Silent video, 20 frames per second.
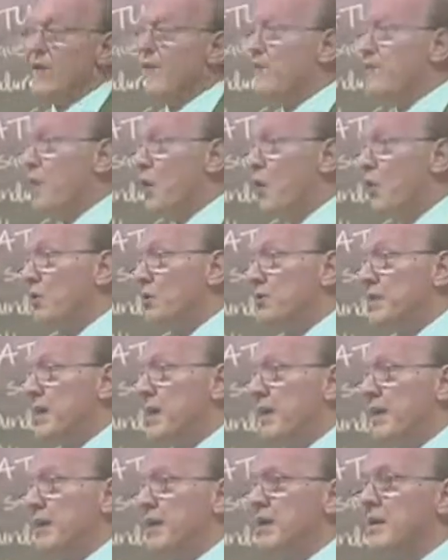An
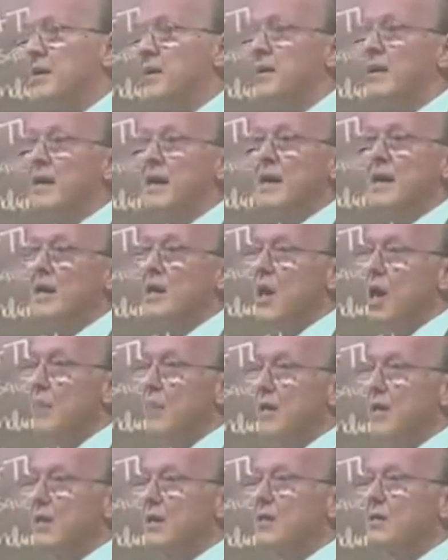unfolding
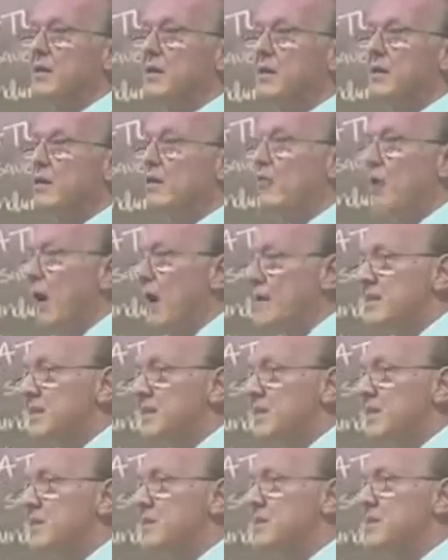economic
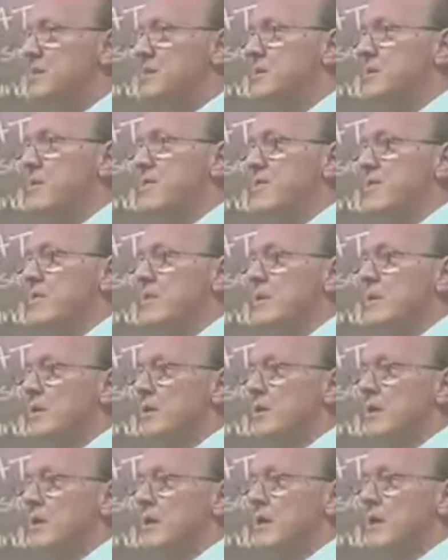crisis
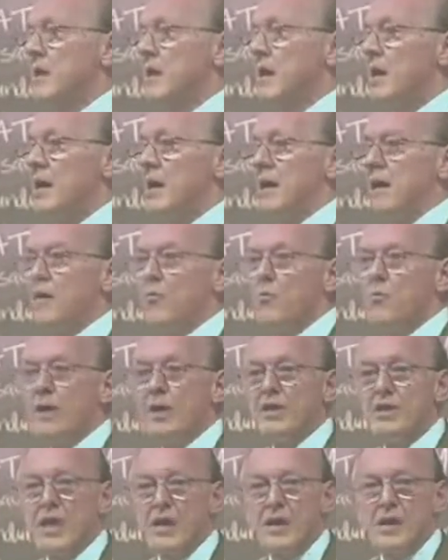
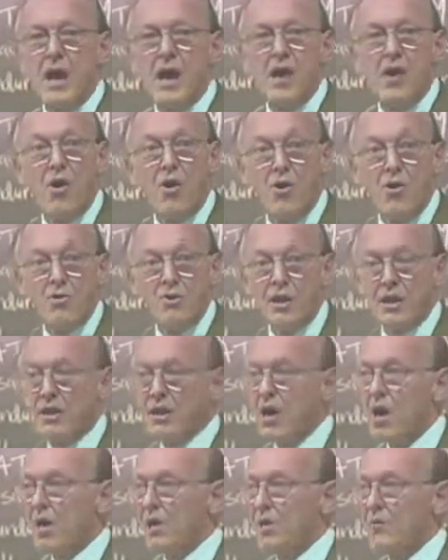within our
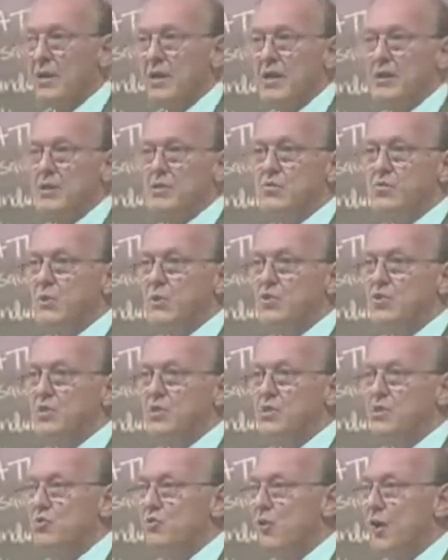own
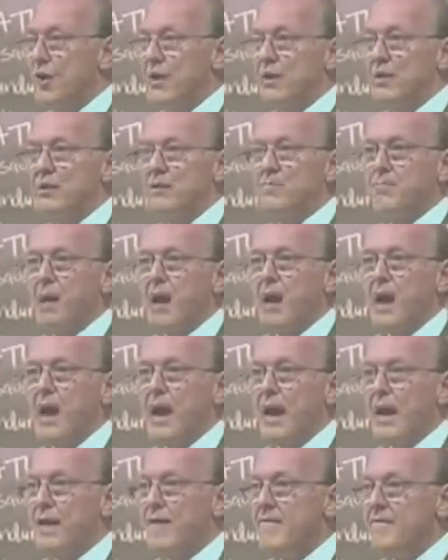economies, which is
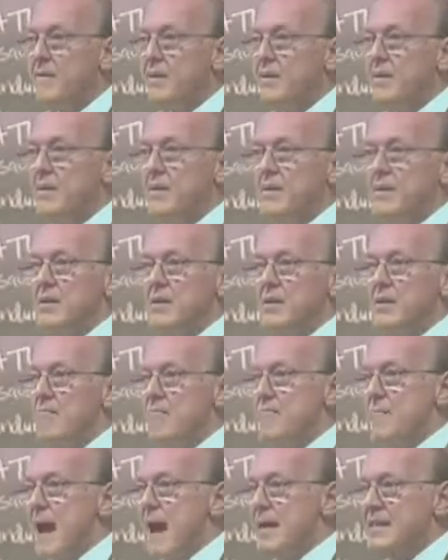triggered by
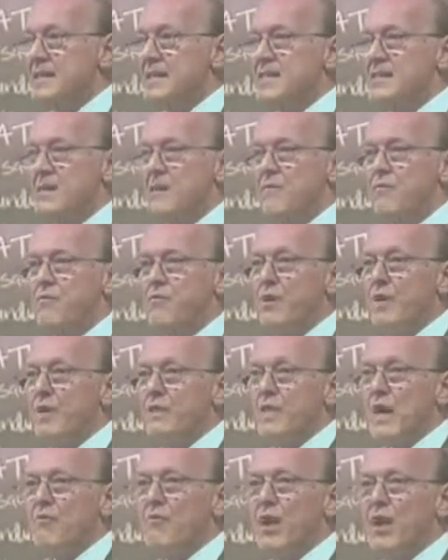the
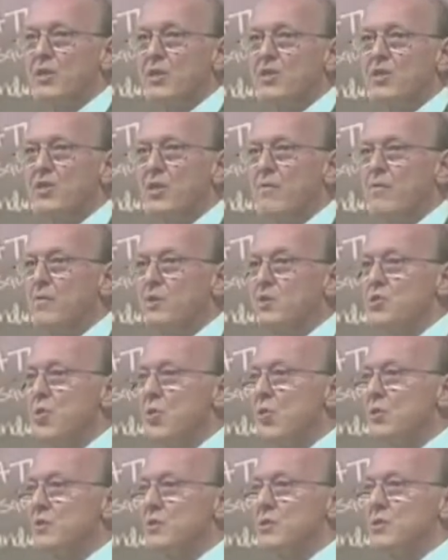massive redirection
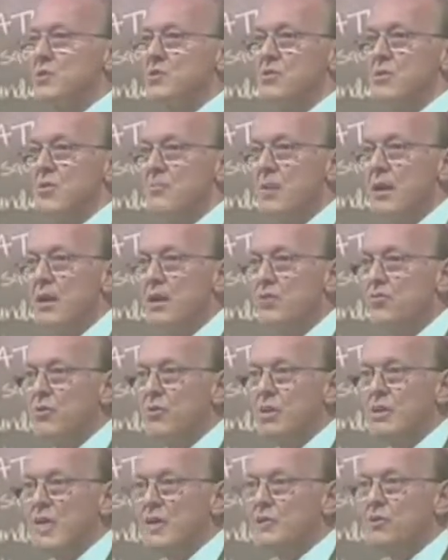of resources to the
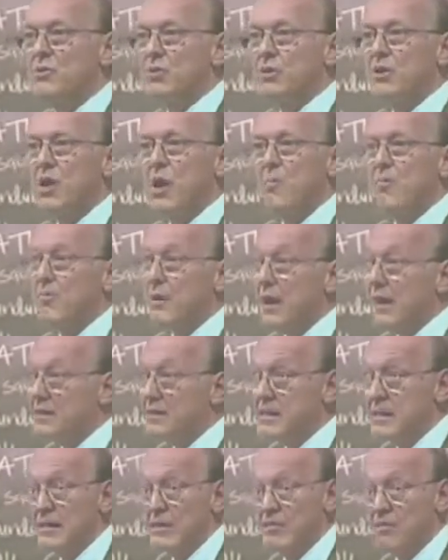military-industrial
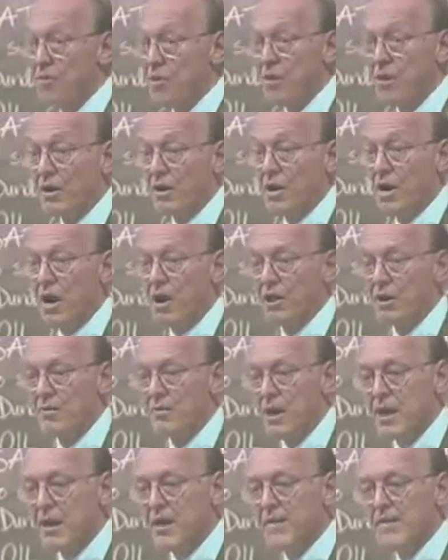complex and the war
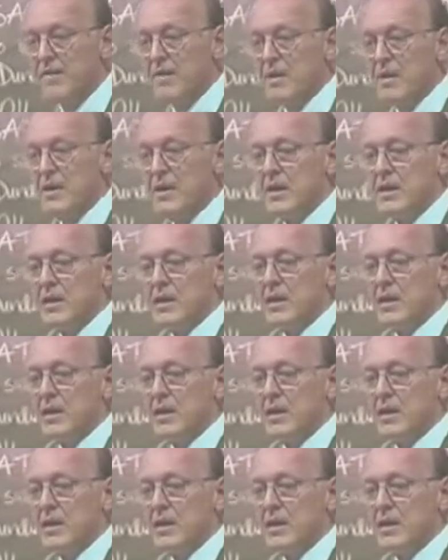economy.